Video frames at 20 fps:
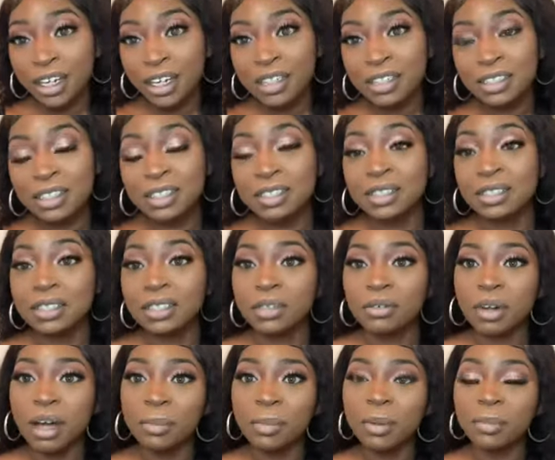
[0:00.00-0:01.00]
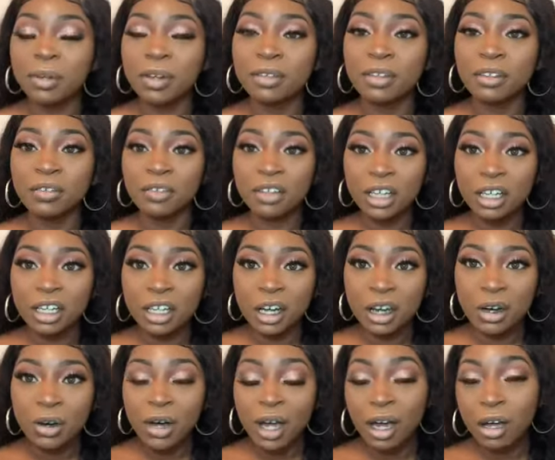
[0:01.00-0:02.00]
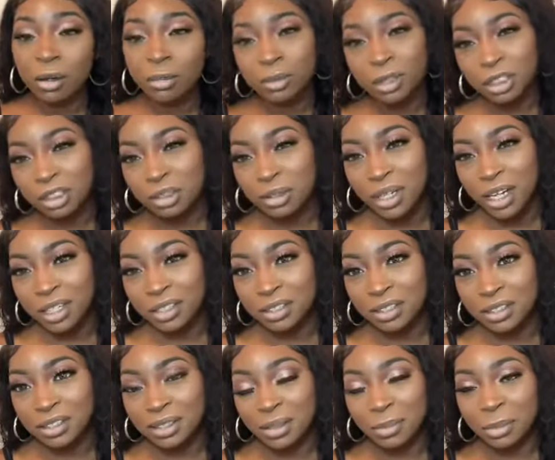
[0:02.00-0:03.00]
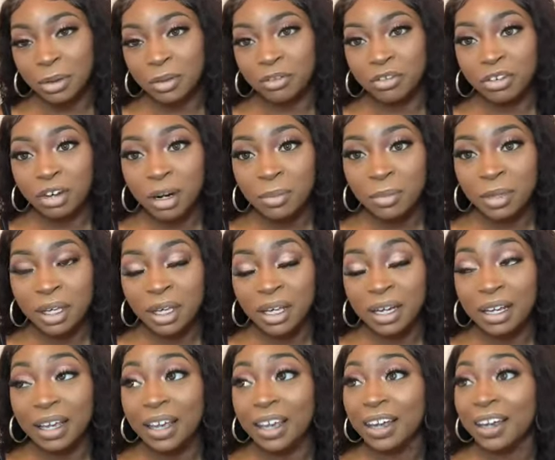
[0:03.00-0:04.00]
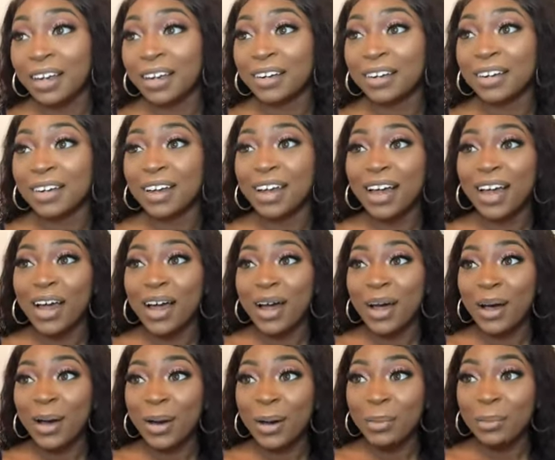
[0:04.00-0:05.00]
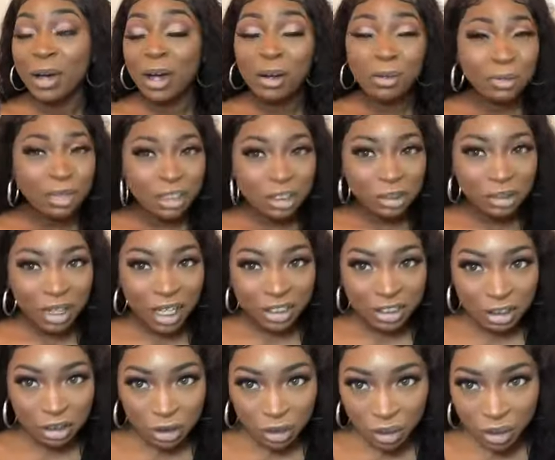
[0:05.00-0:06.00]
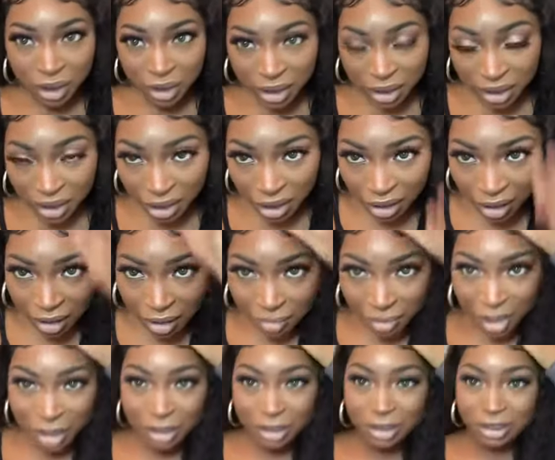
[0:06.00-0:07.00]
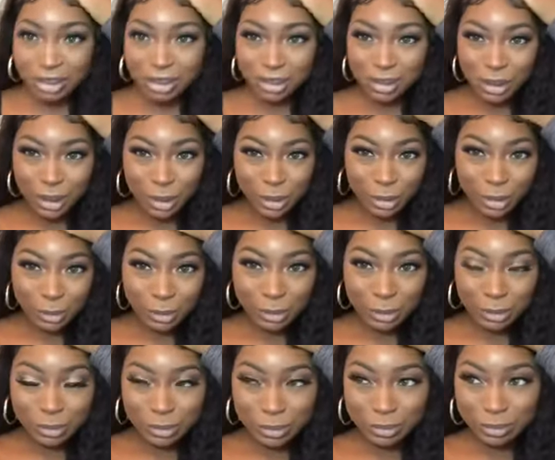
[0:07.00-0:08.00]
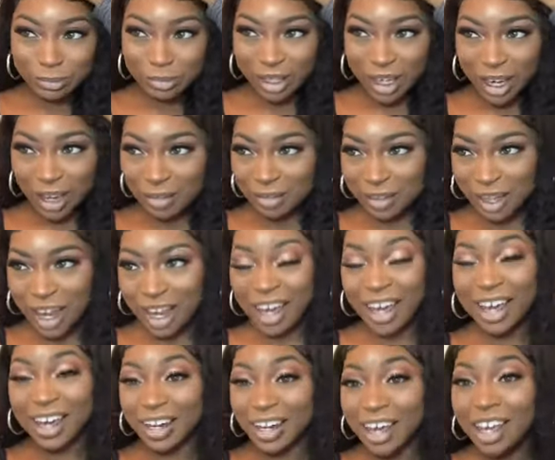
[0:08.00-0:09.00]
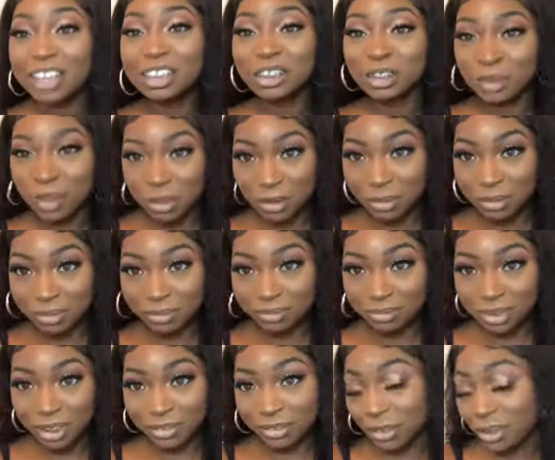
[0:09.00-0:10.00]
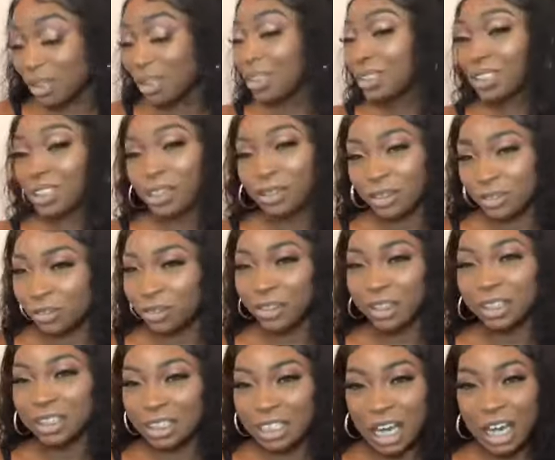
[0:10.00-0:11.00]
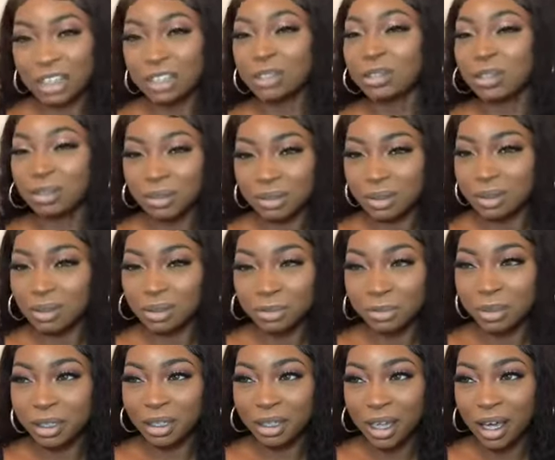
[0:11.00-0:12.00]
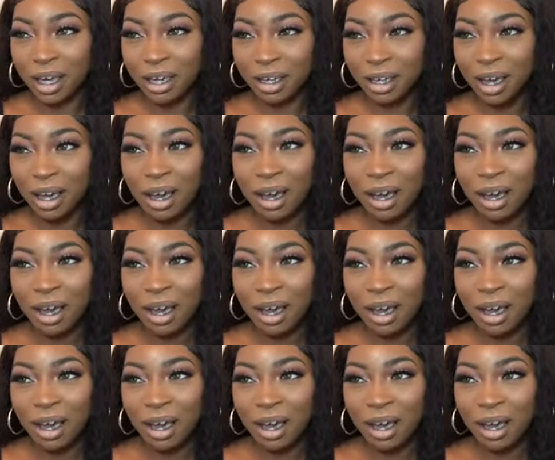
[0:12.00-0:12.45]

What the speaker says: guys, this is the wrap up of the video. I hope that you guys took something from it, and I hope that you guys enjoyed it. I usually don't, I struggled. If you couldn't tell in the footage, I struggled a little bit, like